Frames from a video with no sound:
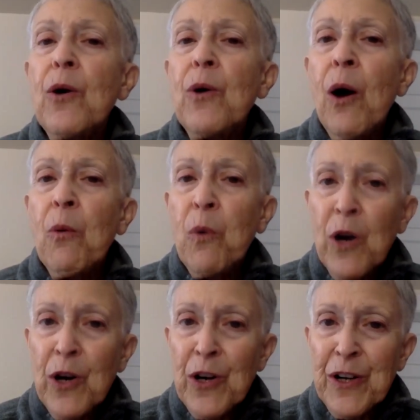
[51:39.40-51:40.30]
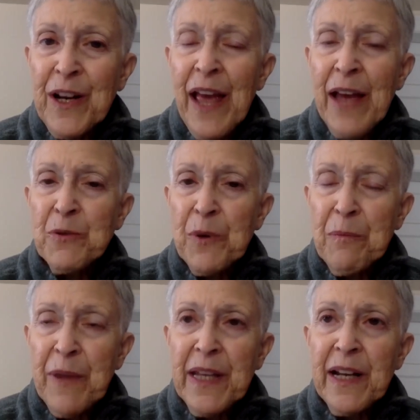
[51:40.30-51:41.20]
a word and
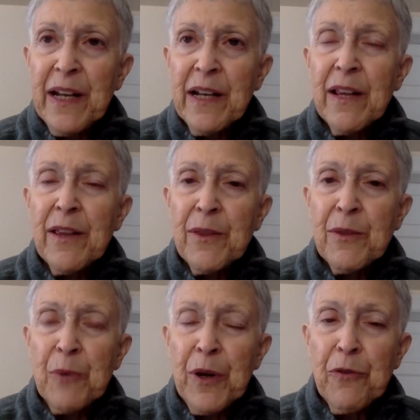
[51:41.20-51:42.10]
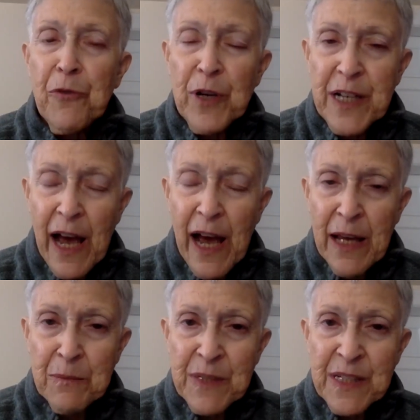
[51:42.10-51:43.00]
repeat it 3 or 4
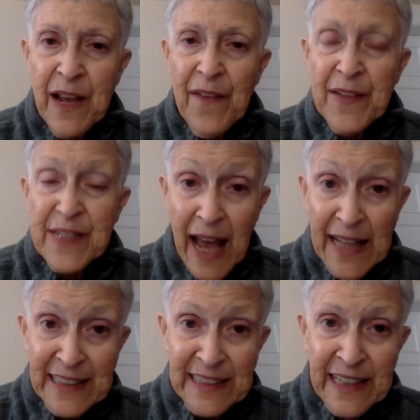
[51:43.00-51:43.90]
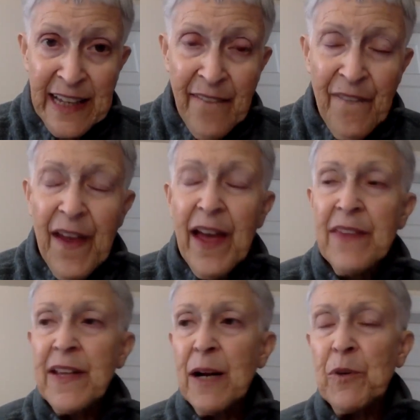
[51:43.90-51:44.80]
times silently.
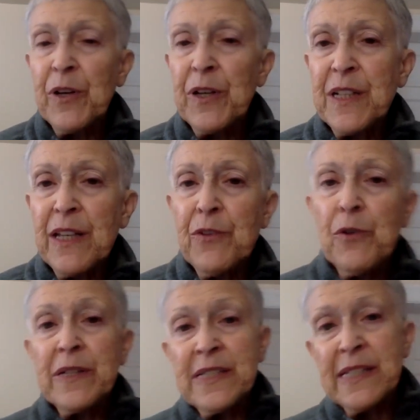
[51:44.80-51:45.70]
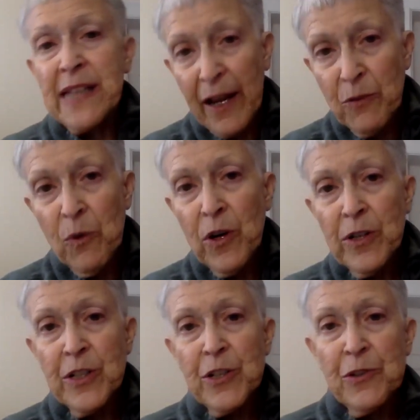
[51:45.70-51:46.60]
And then I'm going to give you a second
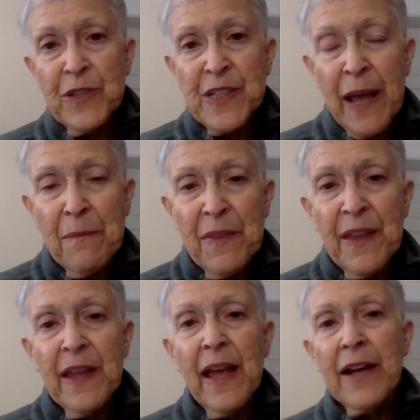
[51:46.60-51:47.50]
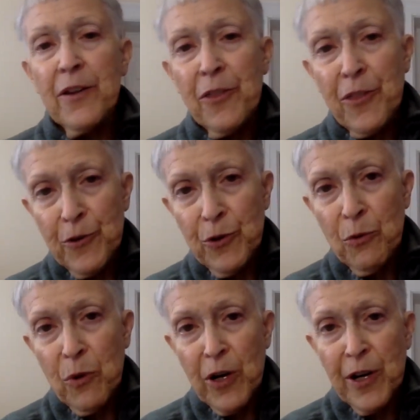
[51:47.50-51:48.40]
word to do the same thing and a third
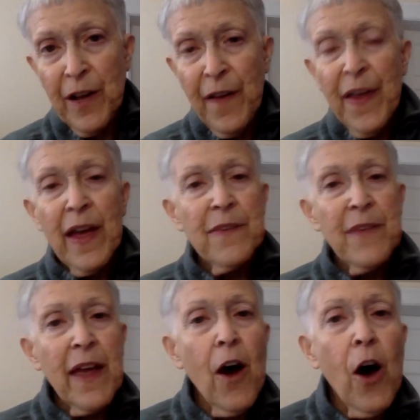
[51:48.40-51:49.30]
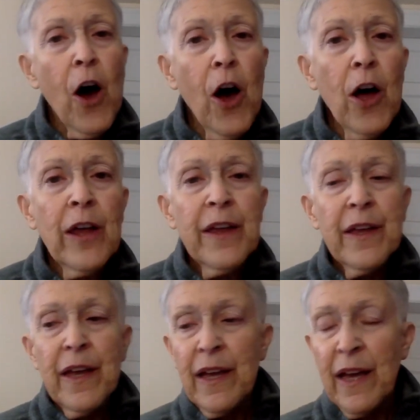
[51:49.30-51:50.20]
word. And they all
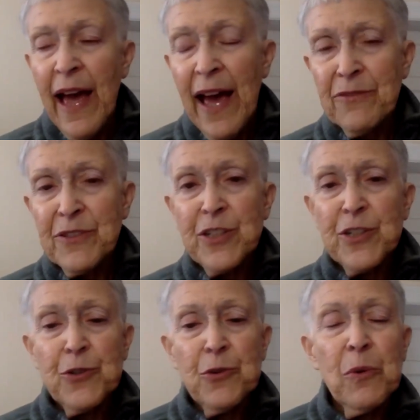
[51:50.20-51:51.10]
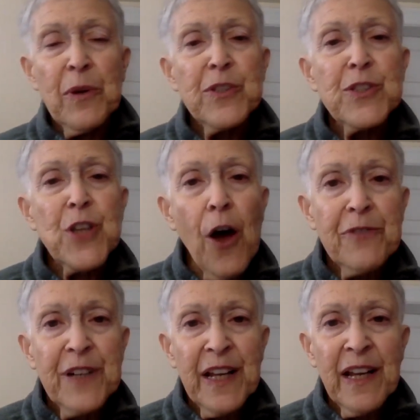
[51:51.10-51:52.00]
have to do with
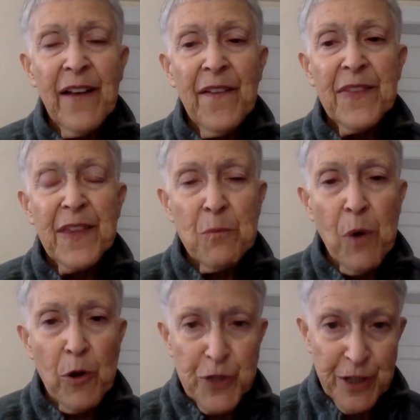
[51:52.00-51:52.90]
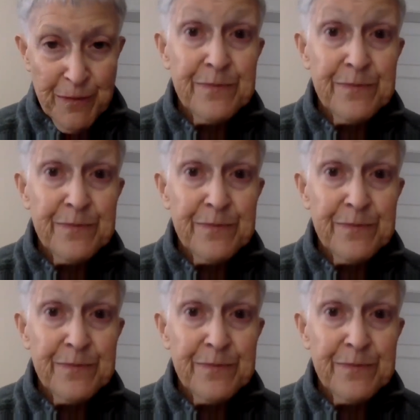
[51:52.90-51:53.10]
softening the emotion.